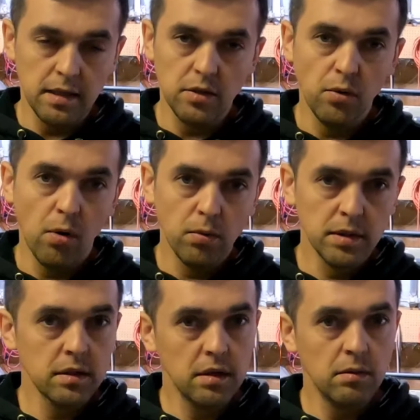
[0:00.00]
You're always
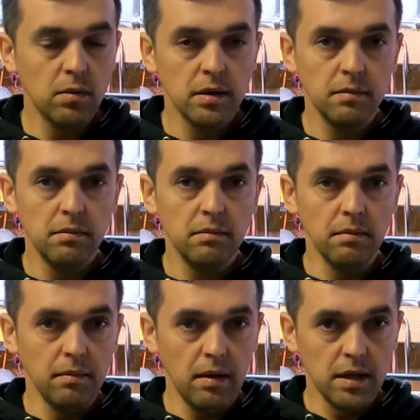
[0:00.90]
going to want
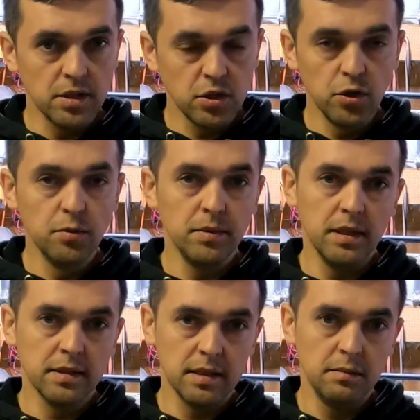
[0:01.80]
to assume that
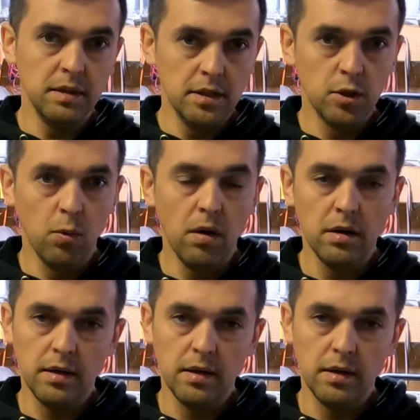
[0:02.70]
it's going to be underwater.